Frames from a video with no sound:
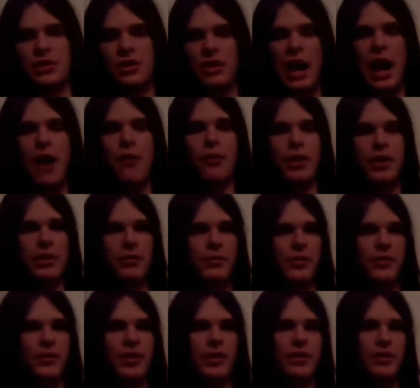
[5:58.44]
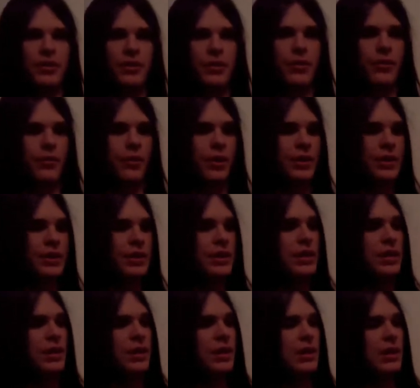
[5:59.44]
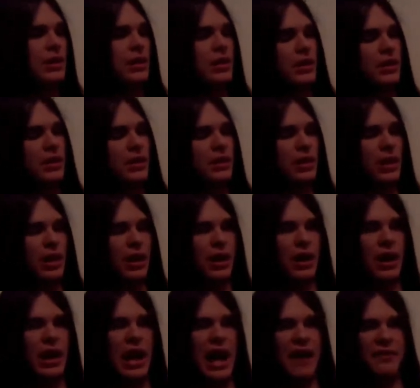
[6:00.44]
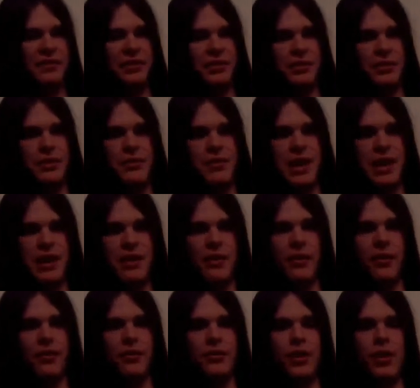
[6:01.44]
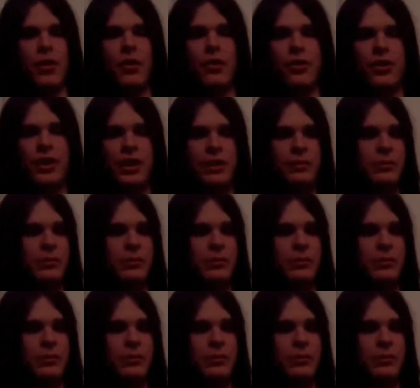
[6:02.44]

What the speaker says: So now we're going to move on to the chorus after you hear the whole